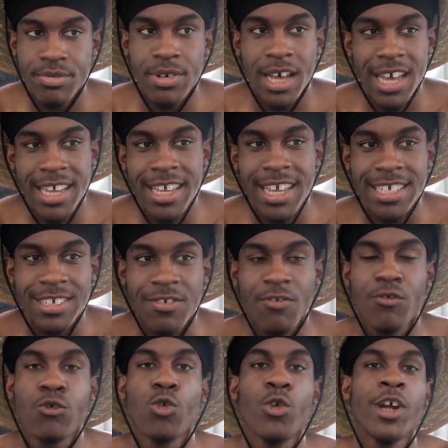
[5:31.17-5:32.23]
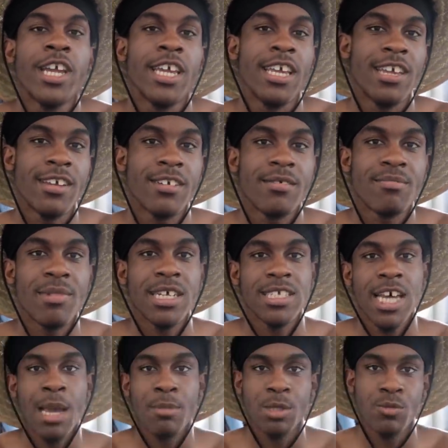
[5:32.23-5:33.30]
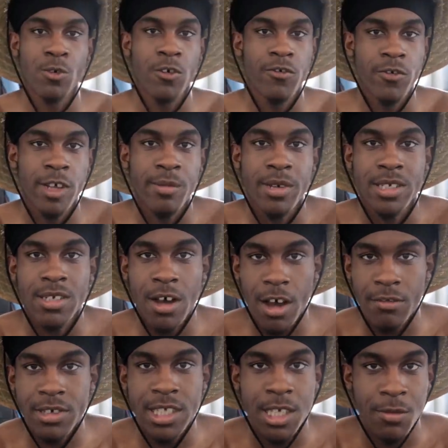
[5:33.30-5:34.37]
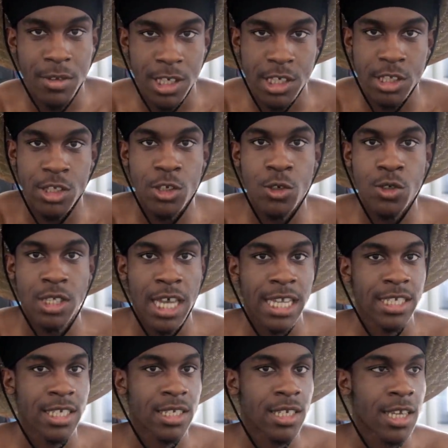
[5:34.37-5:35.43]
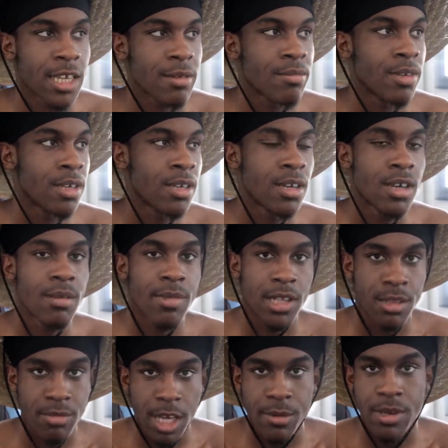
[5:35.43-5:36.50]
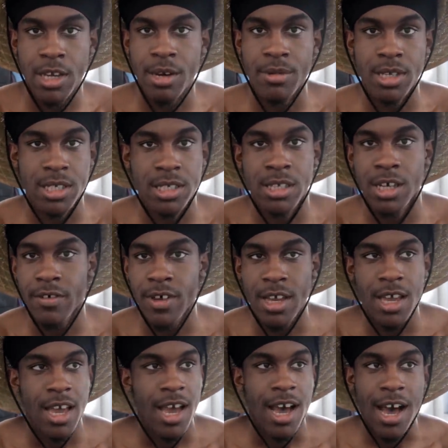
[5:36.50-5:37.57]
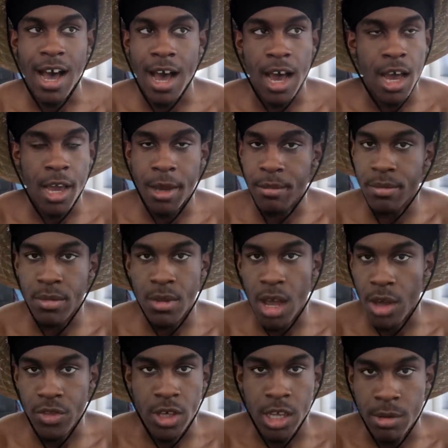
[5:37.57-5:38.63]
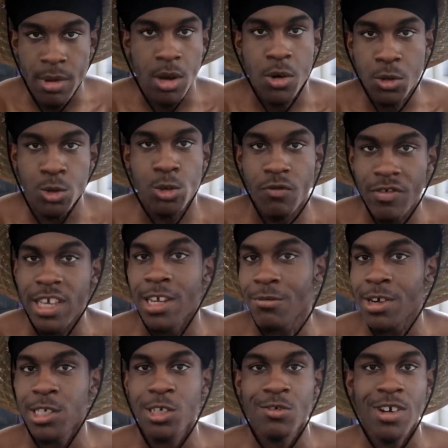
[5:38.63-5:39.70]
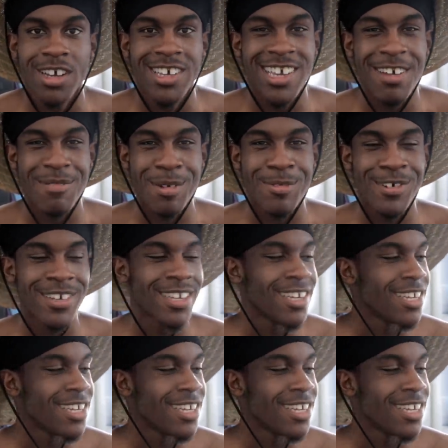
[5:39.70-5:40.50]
I guess, free my time is more free because obviously with this news that just hit me about the baby coming stuff, I'm not thinking about going to a vegan restaurant. You get my point?